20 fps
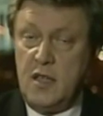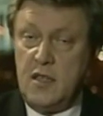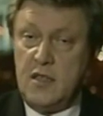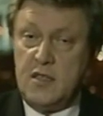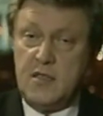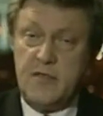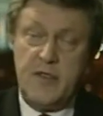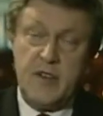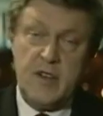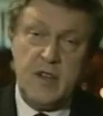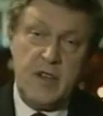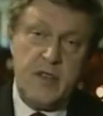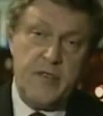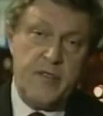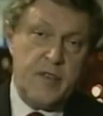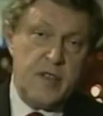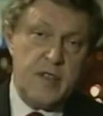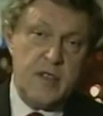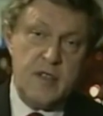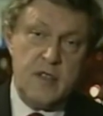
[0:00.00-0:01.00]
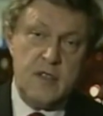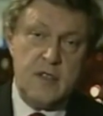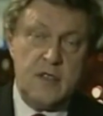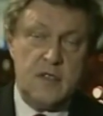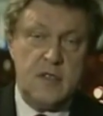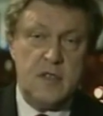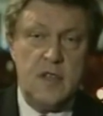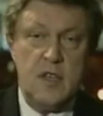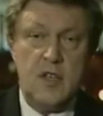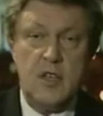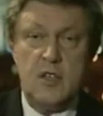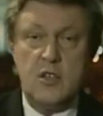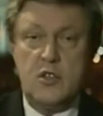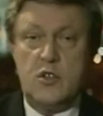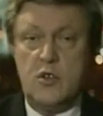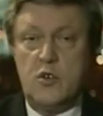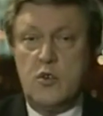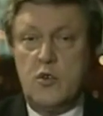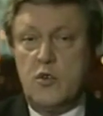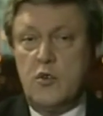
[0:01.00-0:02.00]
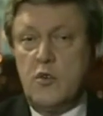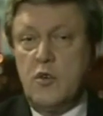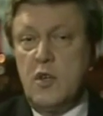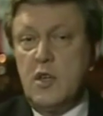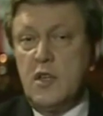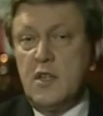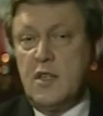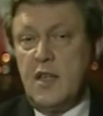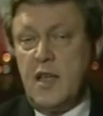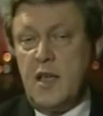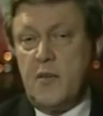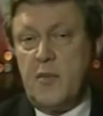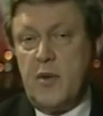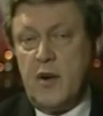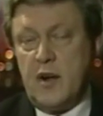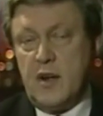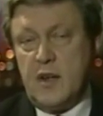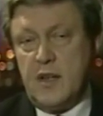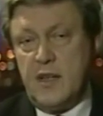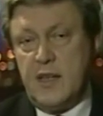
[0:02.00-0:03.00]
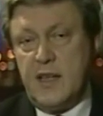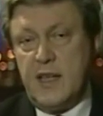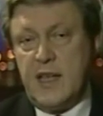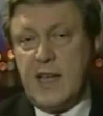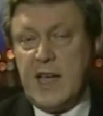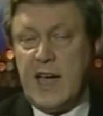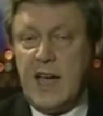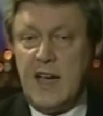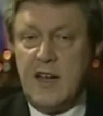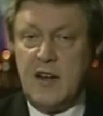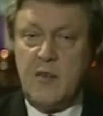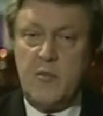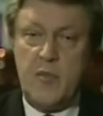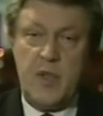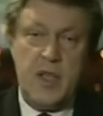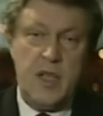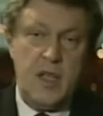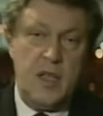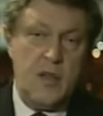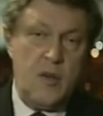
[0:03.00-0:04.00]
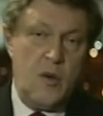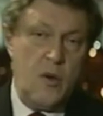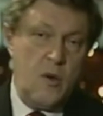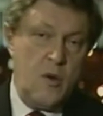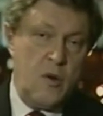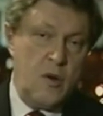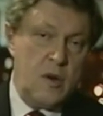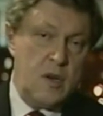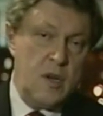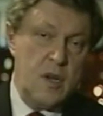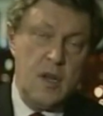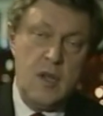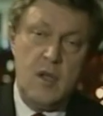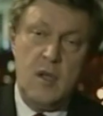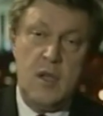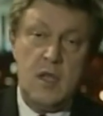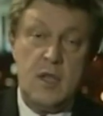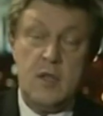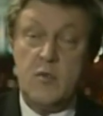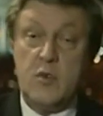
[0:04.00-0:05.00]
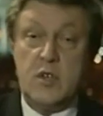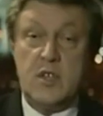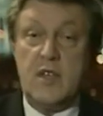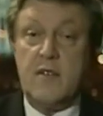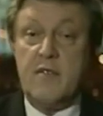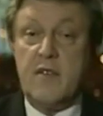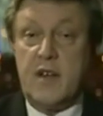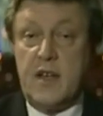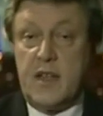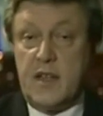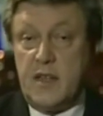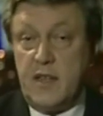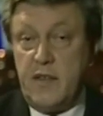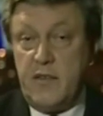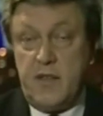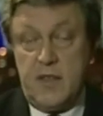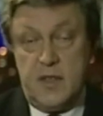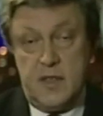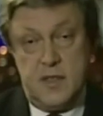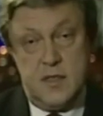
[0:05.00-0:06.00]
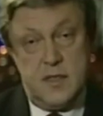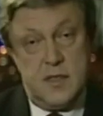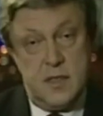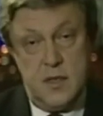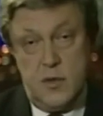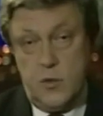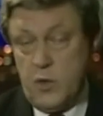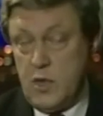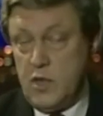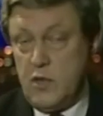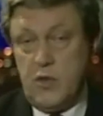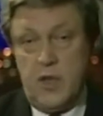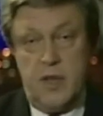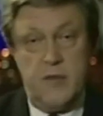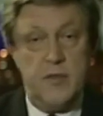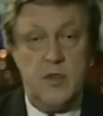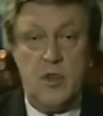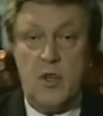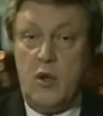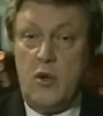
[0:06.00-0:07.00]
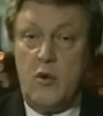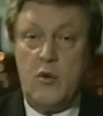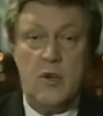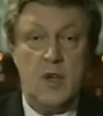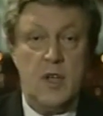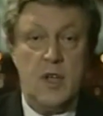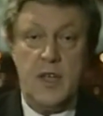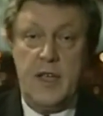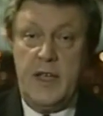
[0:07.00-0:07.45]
and it's very difficult to take part in the economy or in whatever activities when you have no